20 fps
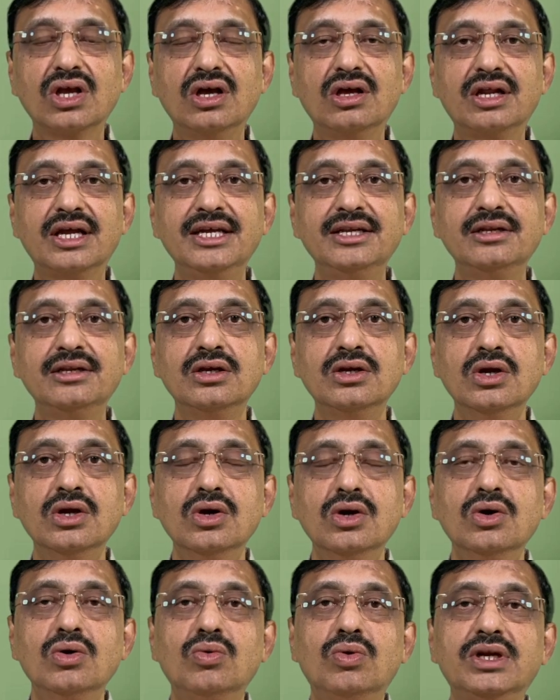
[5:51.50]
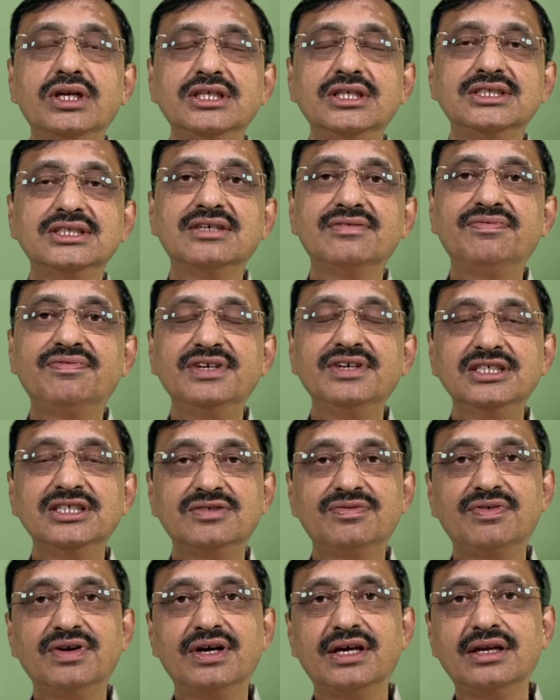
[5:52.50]
Right? What is the fees
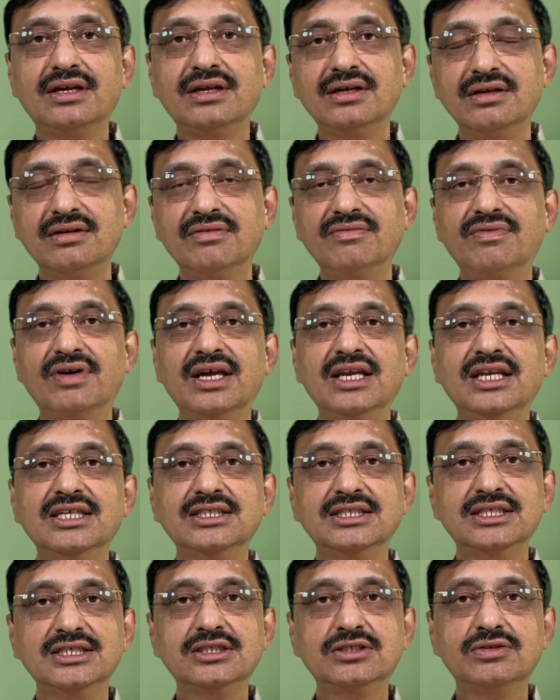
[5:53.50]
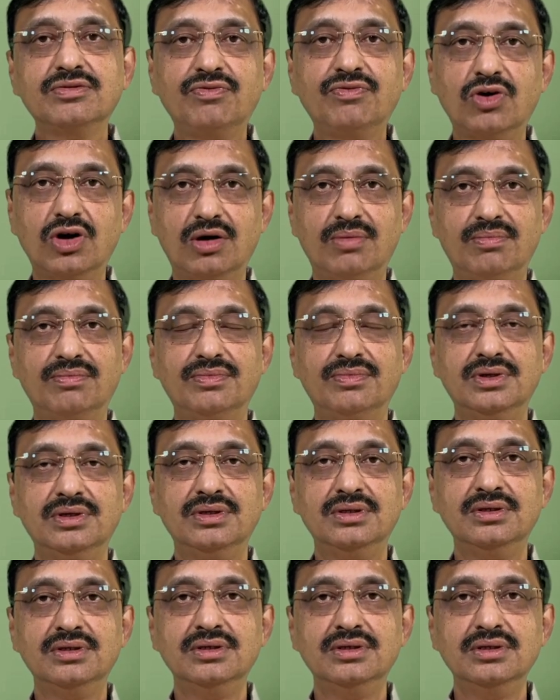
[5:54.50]
for filing this form?
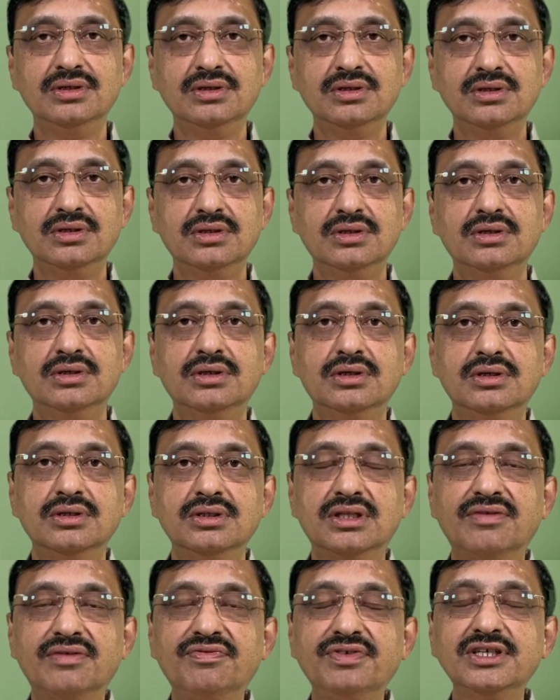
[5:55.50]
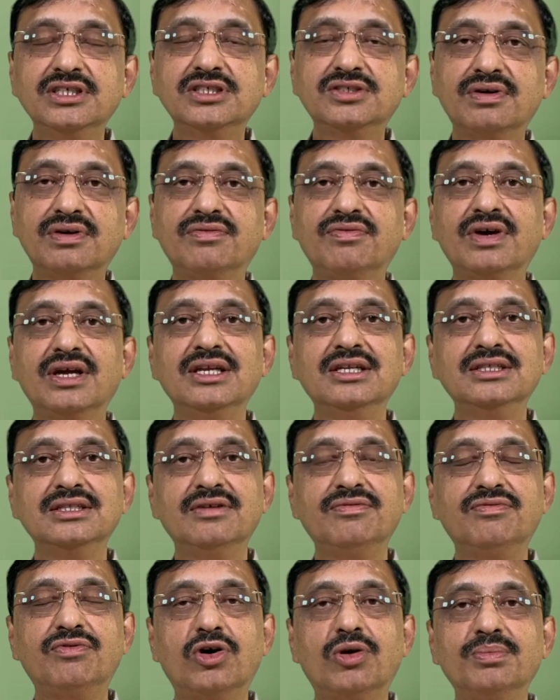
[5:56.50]
The fees for filing the
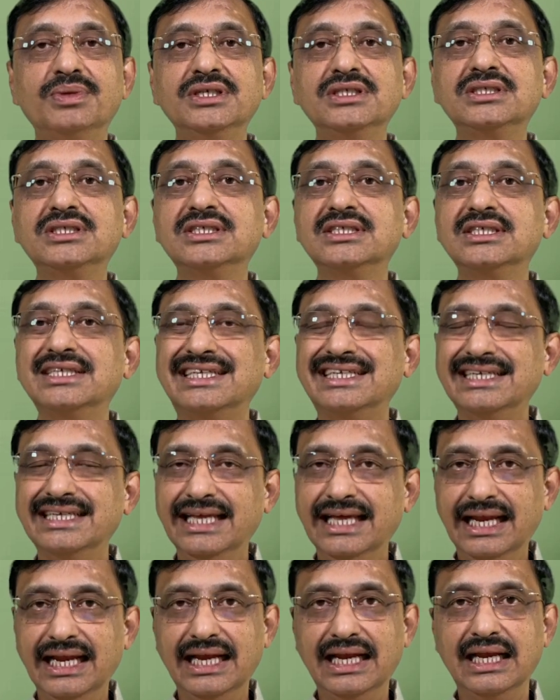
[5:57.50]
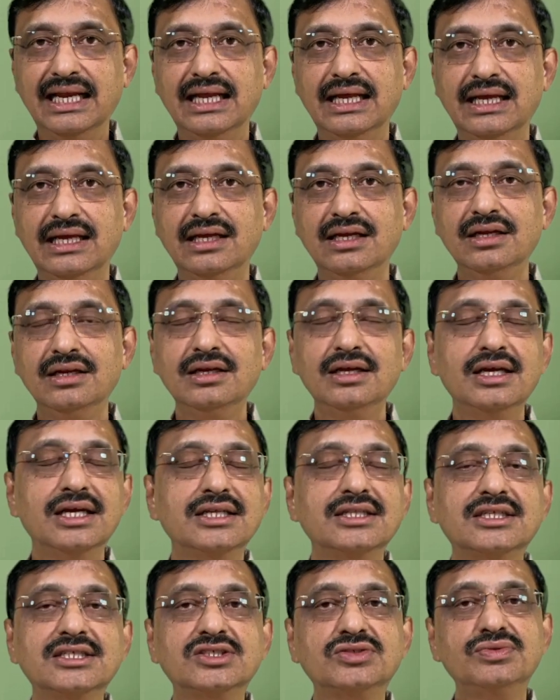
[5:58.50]
form is nil.
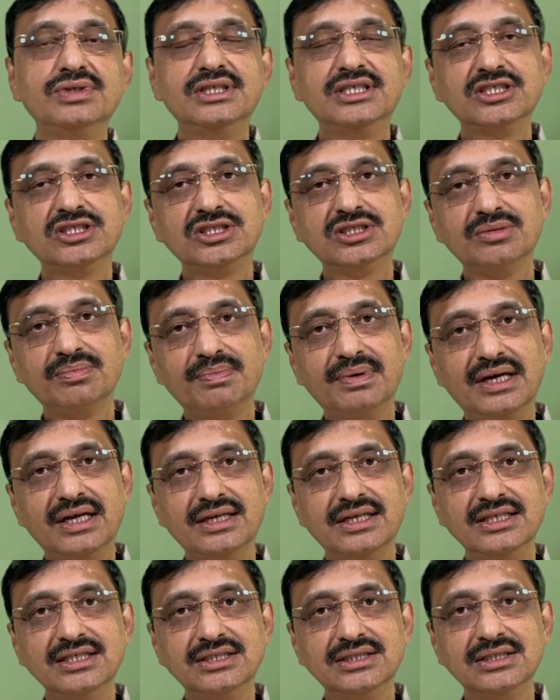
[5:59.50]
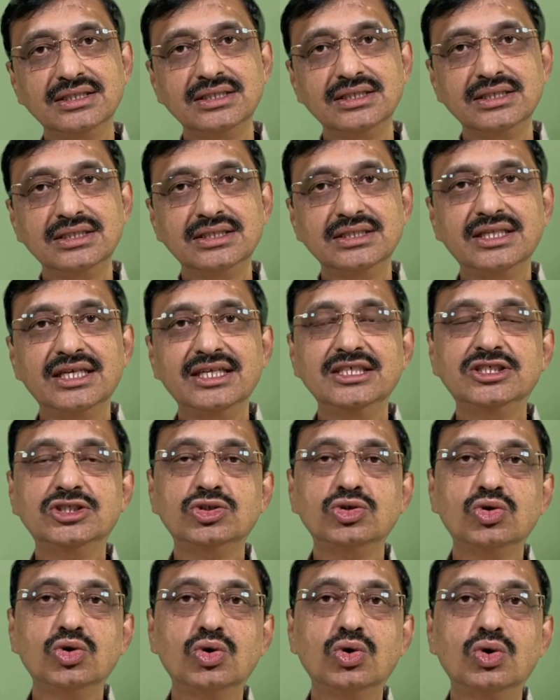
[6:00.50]
And the sweetest part is there is
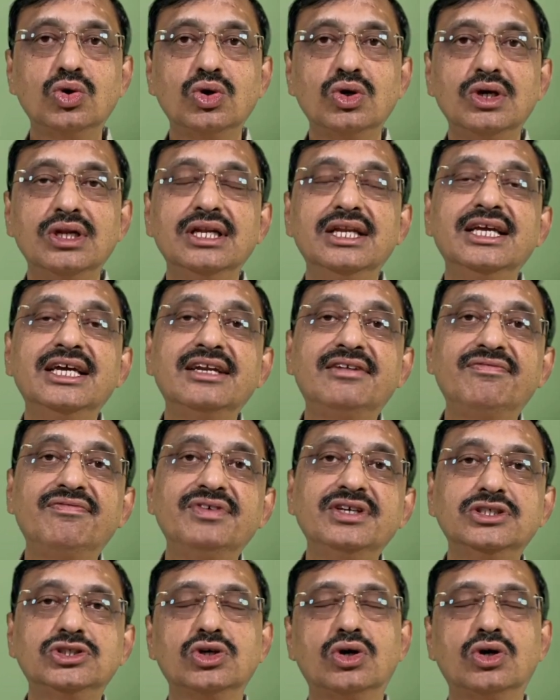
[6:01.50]
no late fees